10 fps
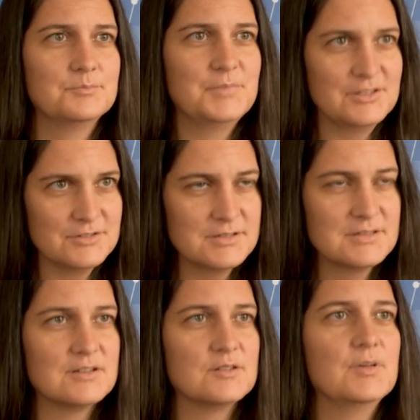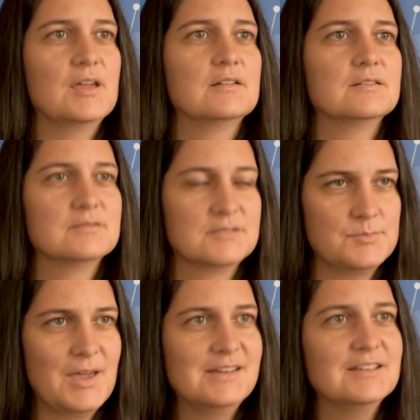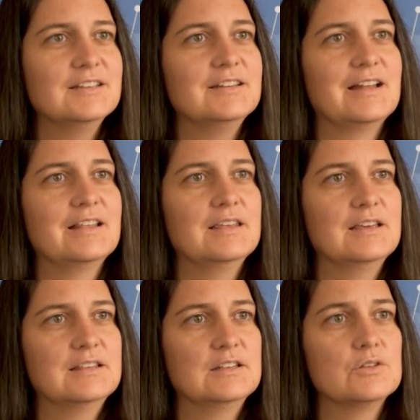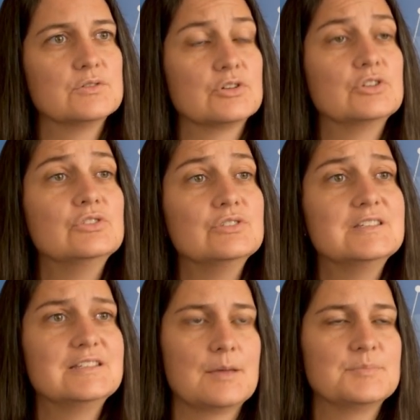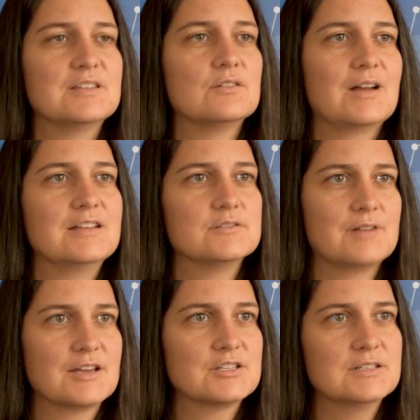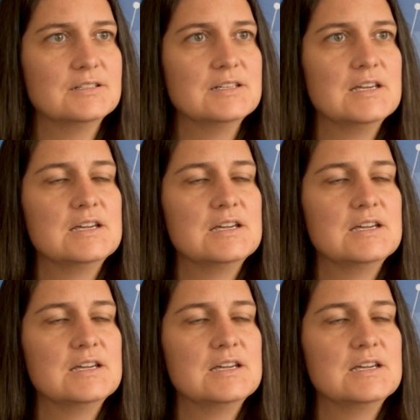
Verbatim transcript: bills that are being debated, and I think that those are good steps in the right direction